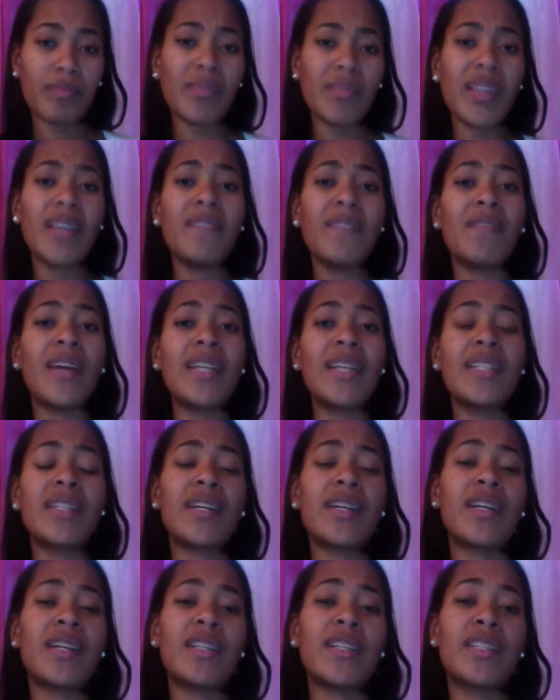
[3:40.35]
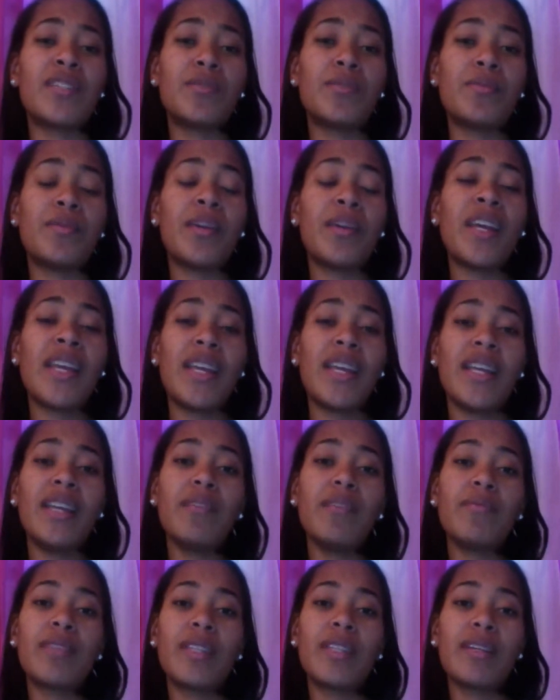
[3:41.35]
invites her to
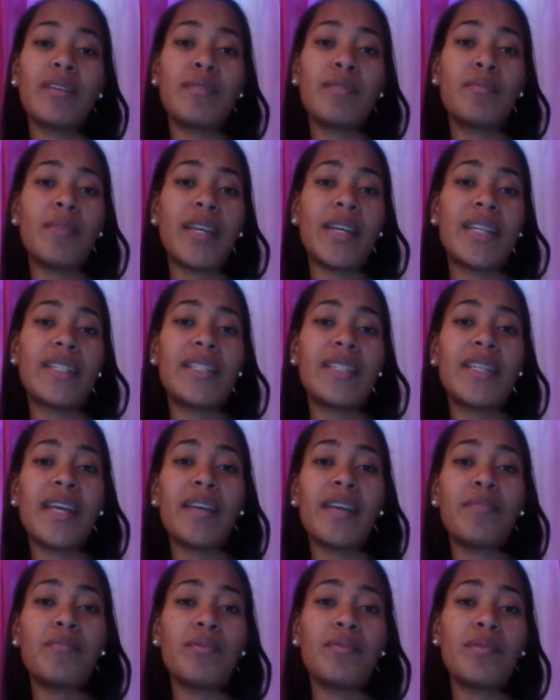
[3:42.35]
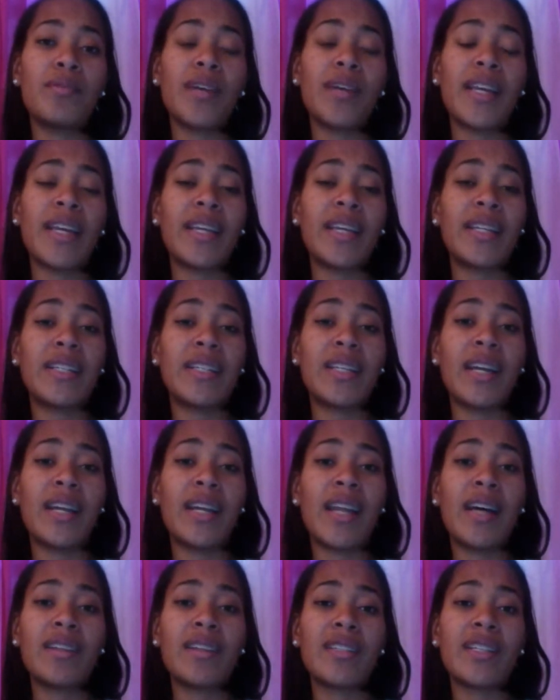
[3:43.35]
eat with him at his table and
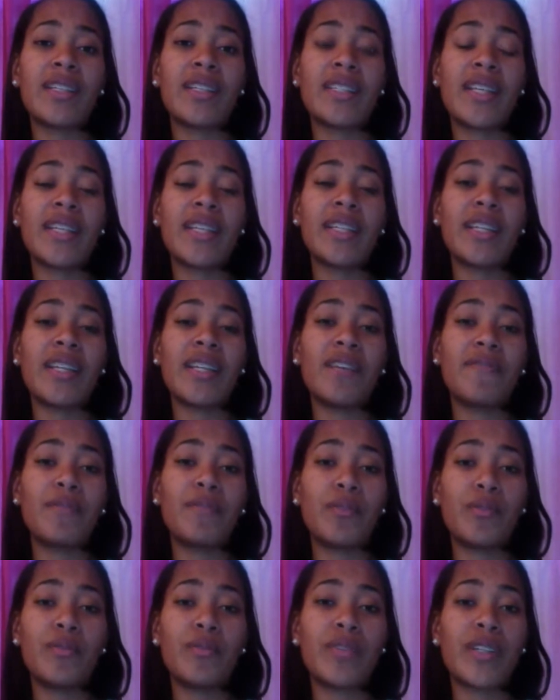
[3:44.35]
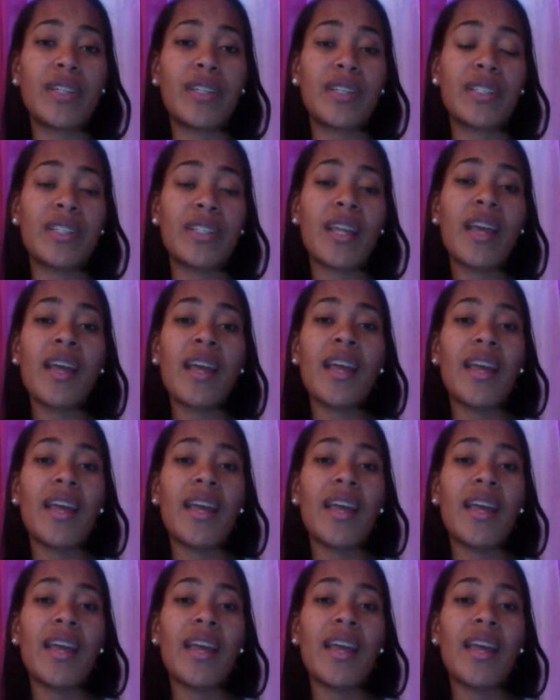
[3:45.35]
allows her to take the leftovers.